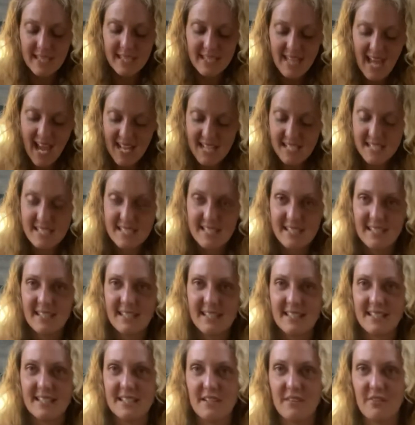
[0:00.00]
That's
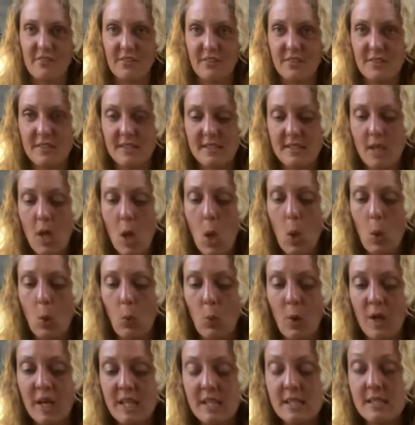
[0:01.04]
the difference
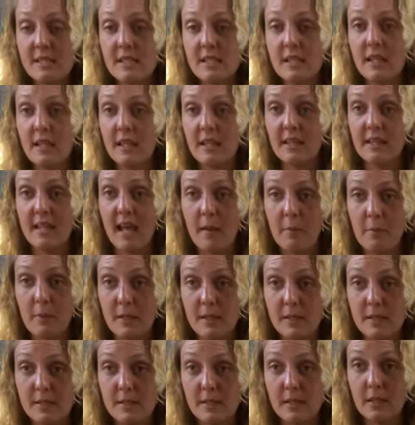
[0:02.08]
when it's that
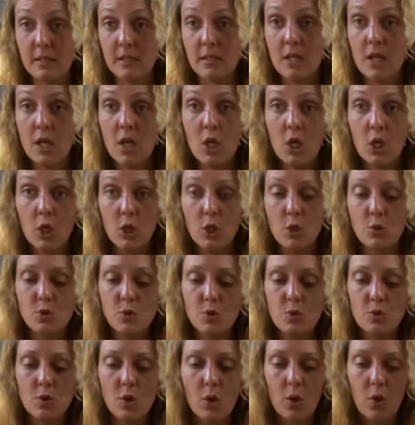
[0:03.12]
person. You do
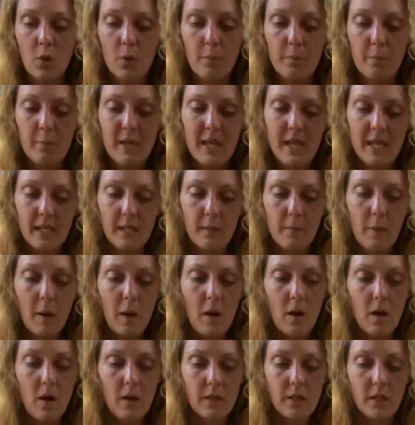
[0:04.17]
not pick a
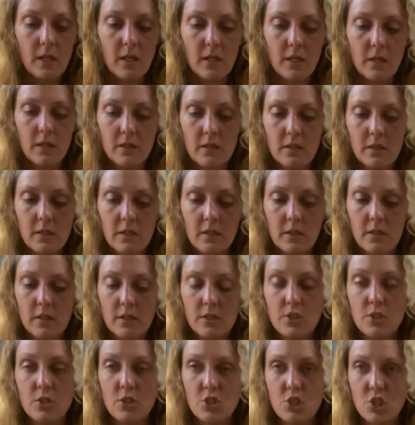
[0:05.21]
partner
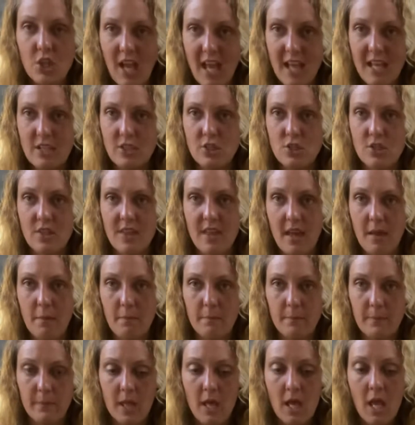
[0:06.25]
to change them,
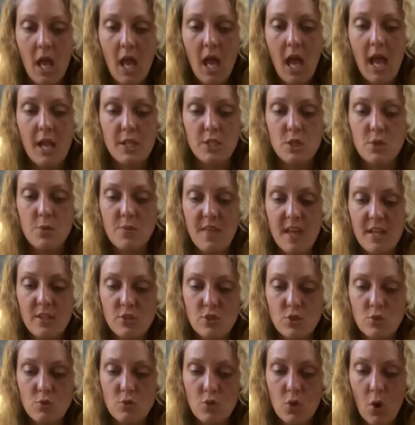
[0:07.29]
and you then
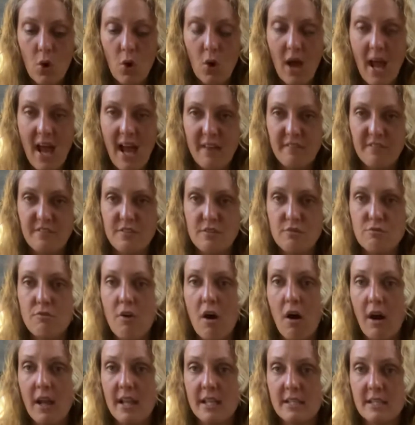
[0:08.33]
do not have the
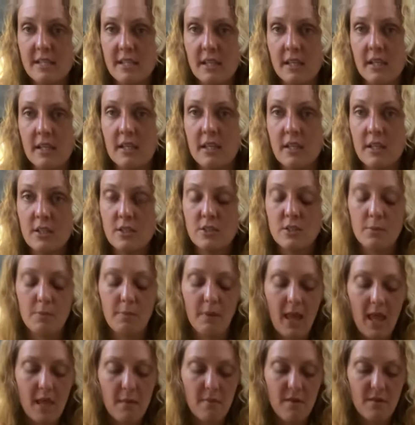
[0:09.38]
right to
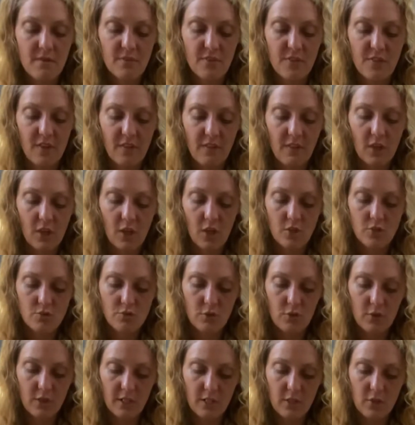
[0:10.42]
blame everything that goes
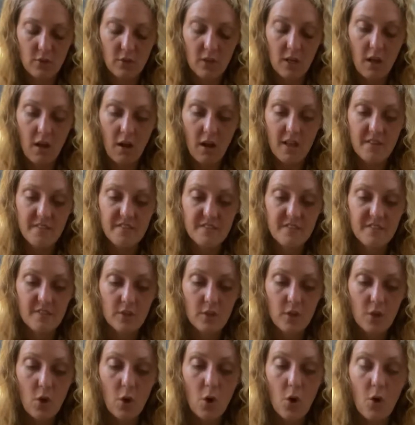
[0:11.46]
wrong in your life
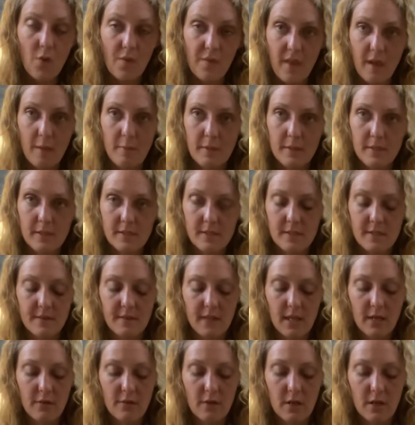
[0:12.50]
on that person
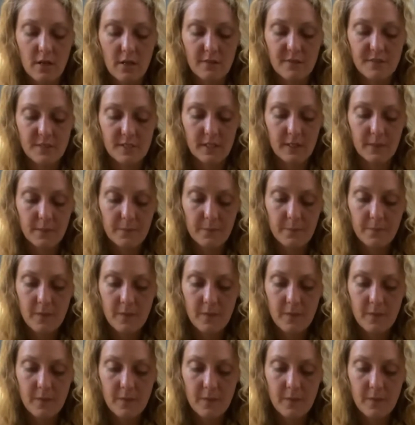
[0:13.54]
thereafter.